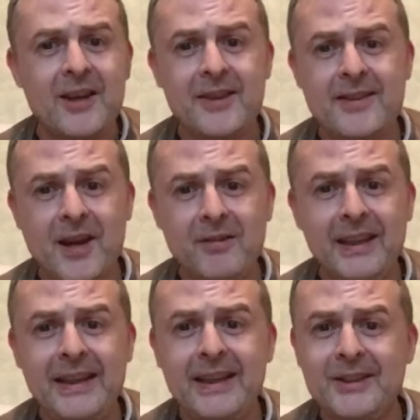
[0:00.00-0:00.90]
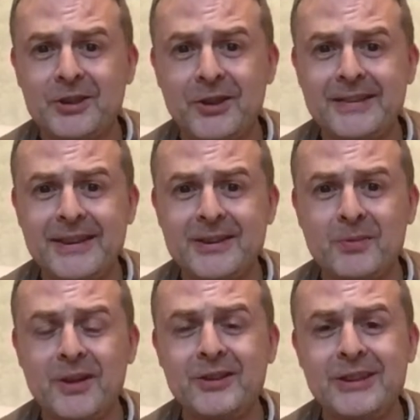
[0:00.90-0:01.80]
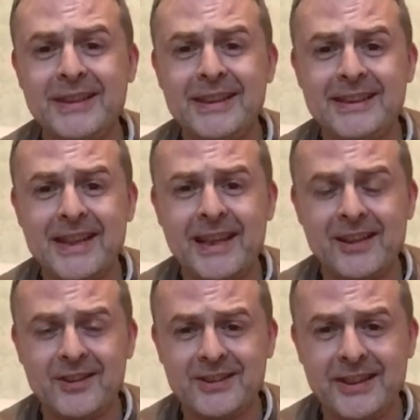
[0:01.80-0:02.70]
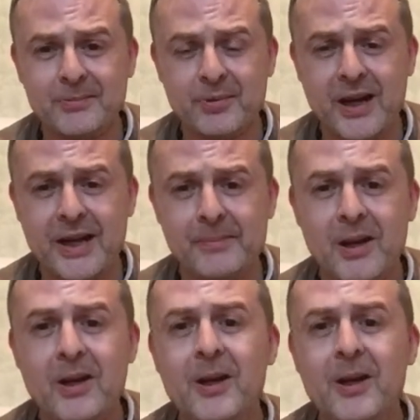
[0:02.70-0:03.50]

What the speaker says: Thoroughly enjoyed this one. She's in the Senate in Hosnian Prime,